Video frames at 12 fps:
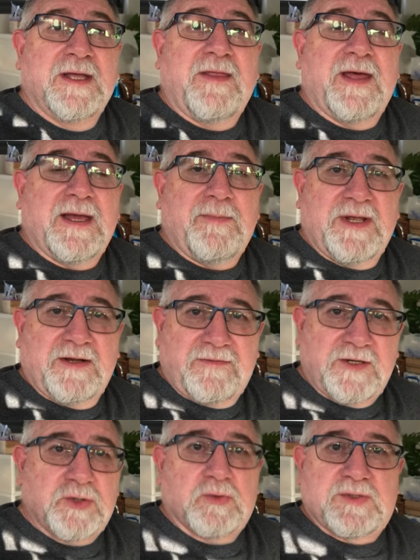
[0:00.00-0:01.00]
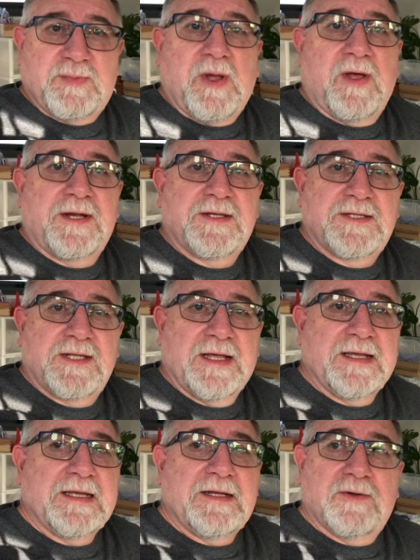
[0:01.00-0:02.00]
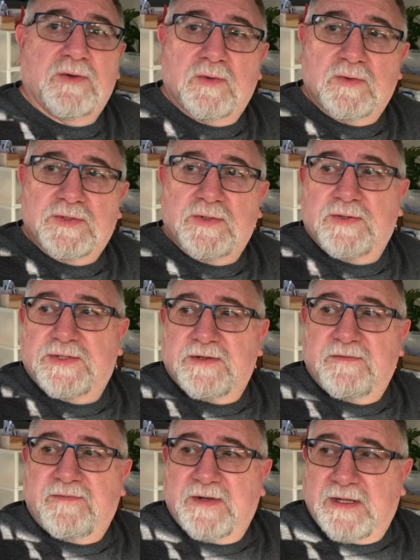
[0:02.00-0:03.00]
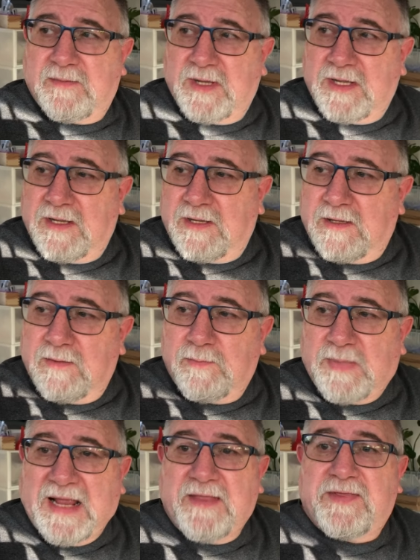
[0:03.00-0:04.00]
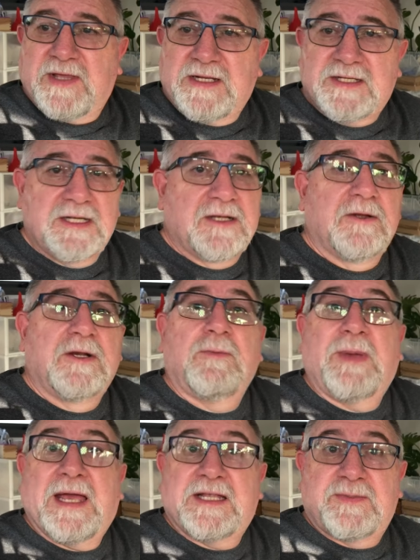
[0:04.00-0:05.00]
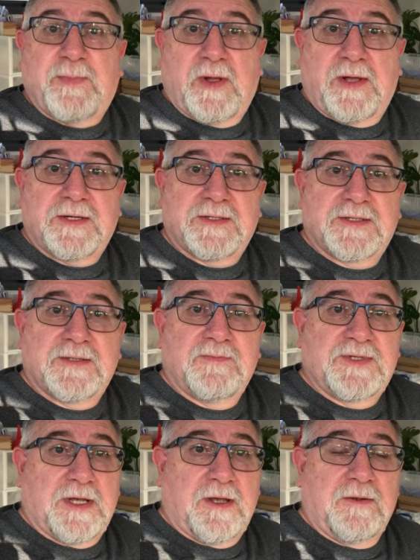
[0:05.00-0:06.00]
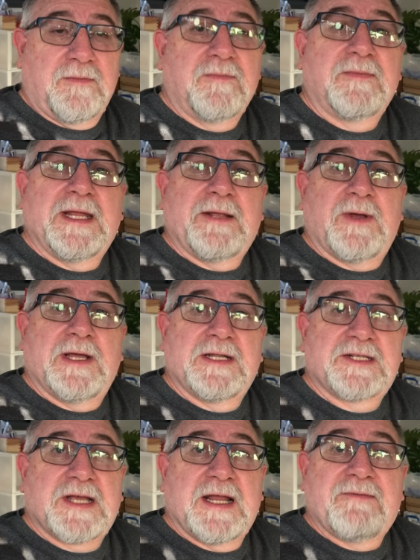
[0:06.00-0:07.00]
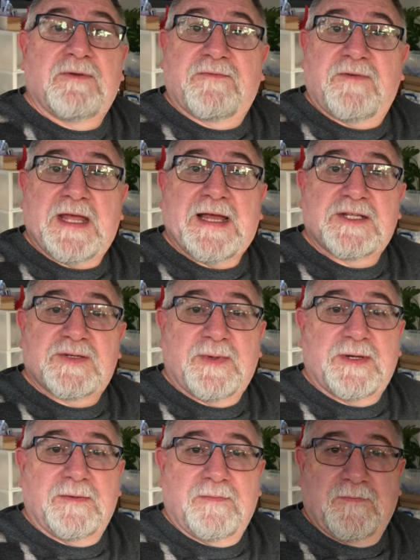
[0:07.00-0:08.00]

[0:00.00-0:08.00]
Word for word: they are beneficial spiders and they eat all sorts of uh, bad things, including bad spiders. So Anyway, let's go and have a look for the huntsman.